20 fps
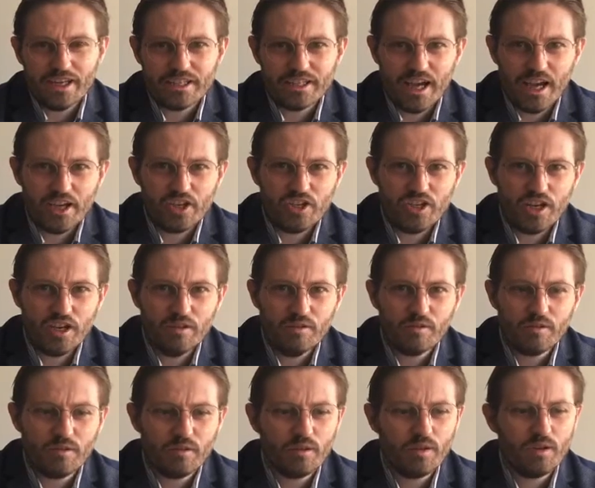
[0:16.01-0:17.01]
Tasha.
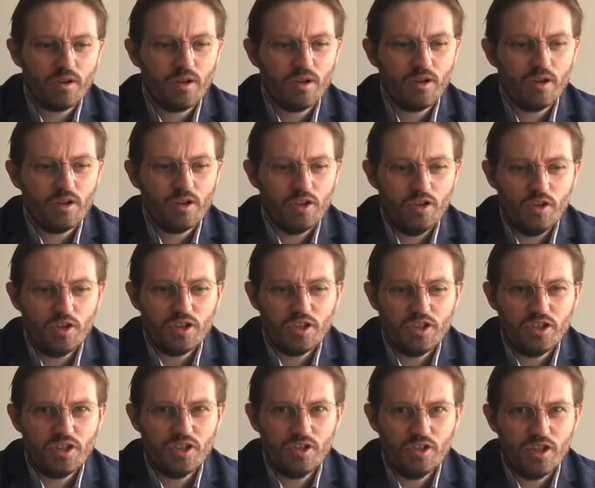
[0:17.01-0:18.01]
You can
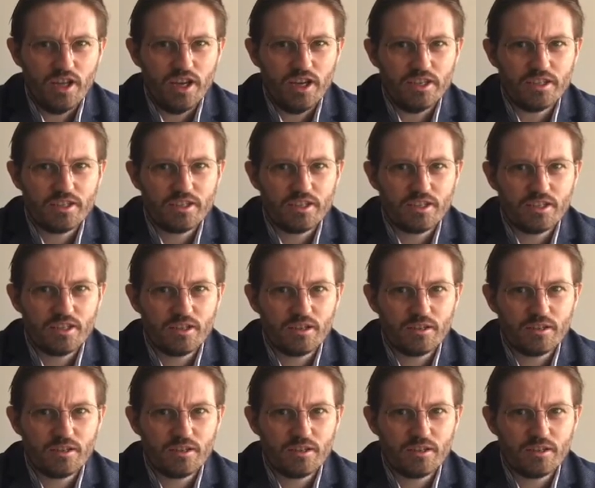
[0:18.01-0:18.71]
do this.